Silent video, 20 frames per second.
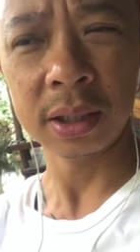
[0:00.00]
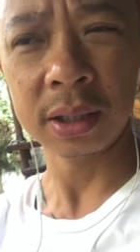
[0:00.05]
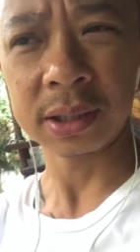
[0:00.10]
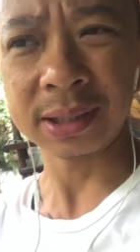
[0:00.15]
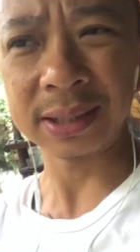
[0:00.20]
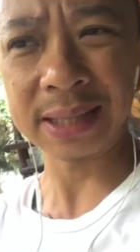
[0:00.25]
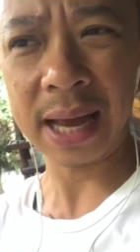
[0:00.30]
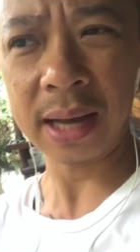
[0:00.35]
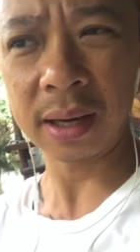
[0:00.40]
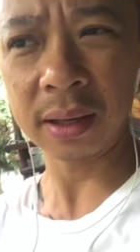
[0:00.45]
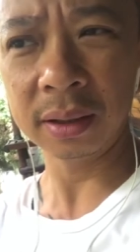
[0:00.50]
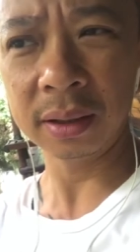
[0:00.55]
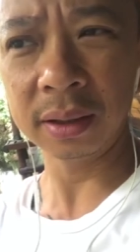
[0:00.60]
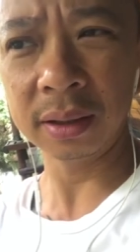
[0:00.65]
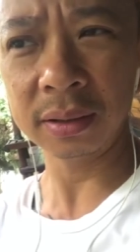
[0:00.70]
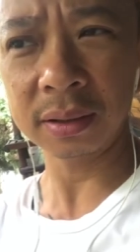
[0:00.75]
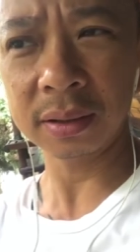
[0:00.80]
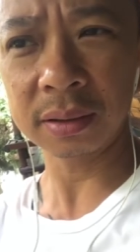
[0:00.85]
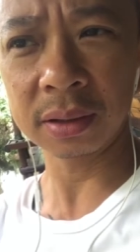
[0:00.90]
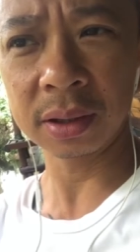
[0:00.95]

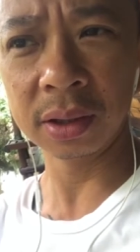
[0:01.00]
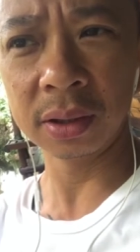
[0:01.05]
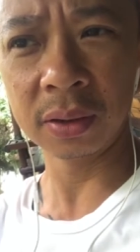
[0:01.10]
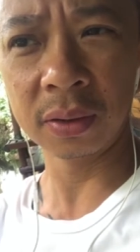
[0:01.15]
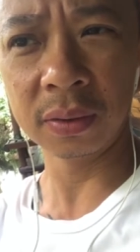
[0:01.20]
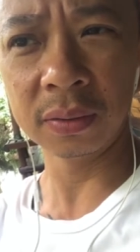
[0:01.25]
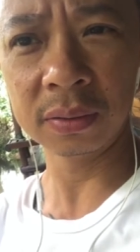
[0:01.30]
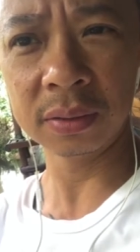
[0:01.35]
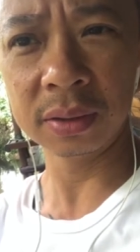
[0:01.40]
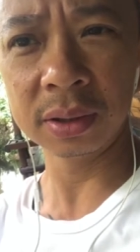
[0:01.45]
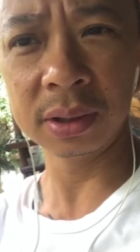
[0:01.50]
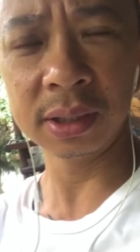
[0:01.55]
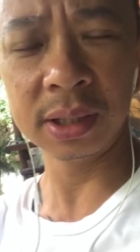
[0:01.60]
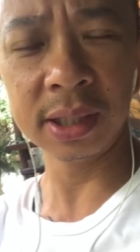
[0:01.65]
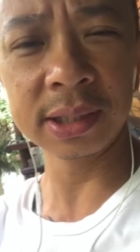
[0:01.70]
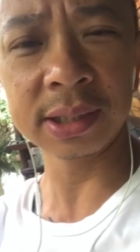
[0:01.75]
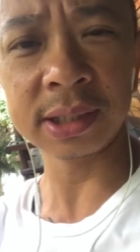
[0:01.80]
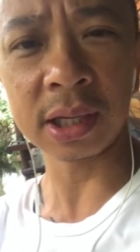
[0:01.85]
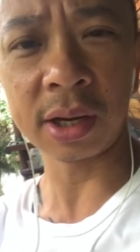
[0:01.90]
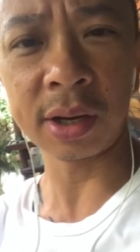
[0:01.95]
sadly, you know, in
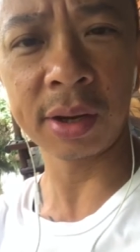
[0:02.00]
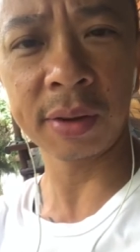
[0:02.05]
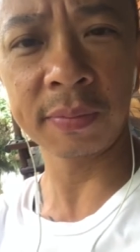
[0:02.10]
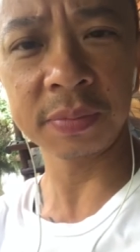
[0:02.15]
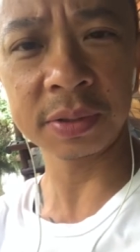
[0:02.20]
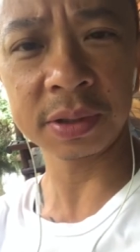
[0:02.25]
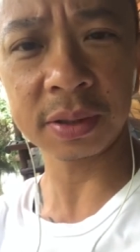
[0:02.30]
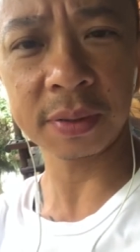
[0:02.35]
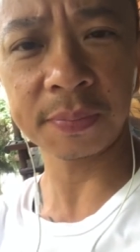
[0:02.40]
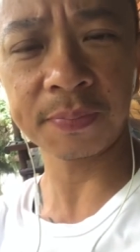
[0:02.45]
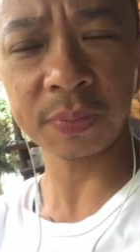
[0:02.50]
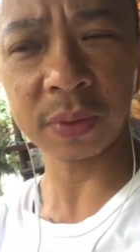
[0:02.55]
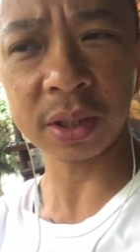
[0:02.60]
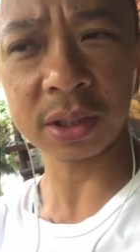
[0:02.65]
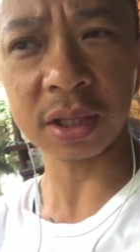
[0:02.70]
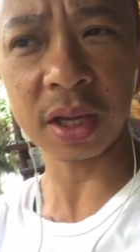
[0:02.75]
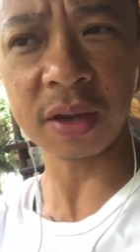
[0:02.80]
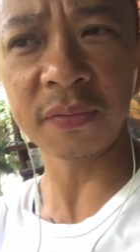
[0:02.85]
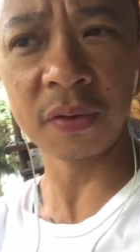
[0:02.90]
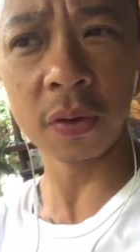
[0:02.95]
these times,
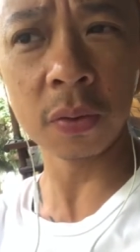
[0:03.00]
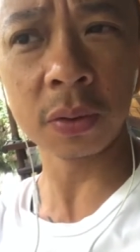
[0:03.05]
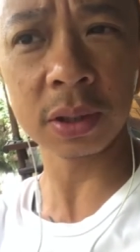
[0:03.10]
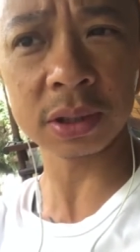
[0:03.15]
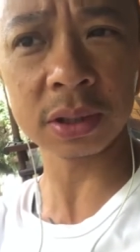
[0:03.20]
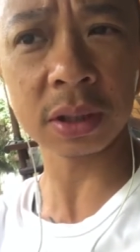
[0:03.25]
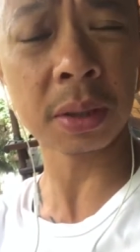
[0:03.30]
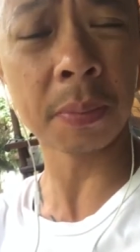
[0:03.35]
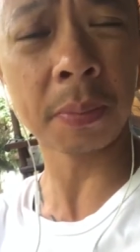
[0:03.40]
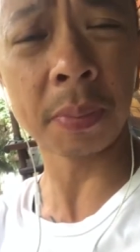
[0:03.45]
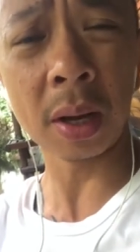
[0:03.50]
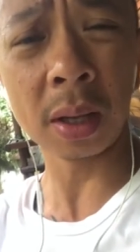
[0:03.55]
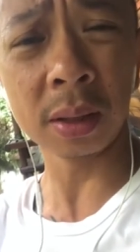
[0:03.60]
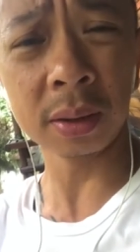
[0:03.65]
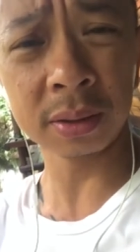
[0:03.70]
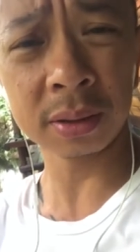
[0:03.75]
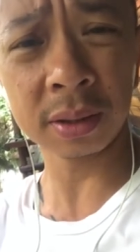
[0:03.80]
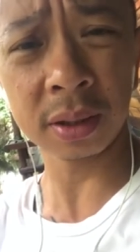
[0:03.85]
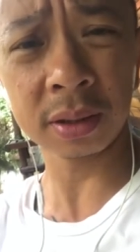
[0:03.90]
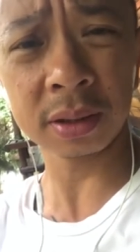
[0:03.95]
stay focused on the
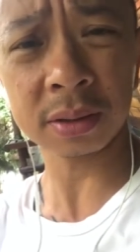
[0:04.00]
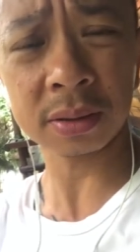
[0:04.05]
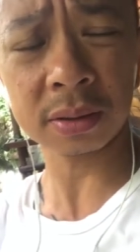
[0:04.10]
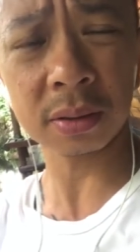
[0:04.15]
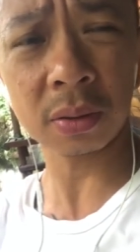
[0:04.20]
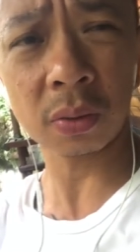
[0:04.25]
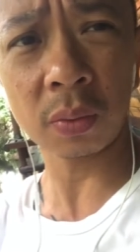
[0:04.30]
politics.